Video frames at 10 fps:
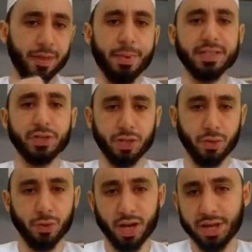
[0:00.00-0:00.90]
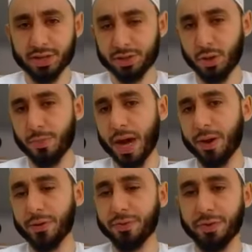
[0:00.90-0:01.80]
The message of the Quran is so
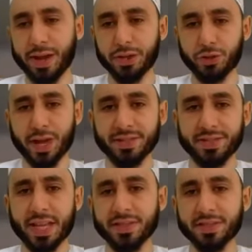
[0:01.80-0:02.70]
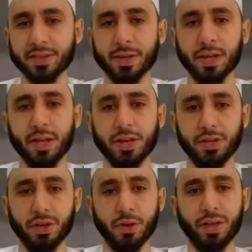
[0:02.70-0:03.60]
powerful that it transcends,
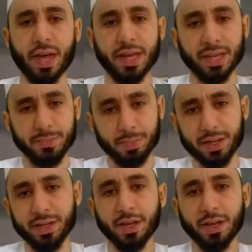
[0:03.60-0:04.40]
you know, that it can be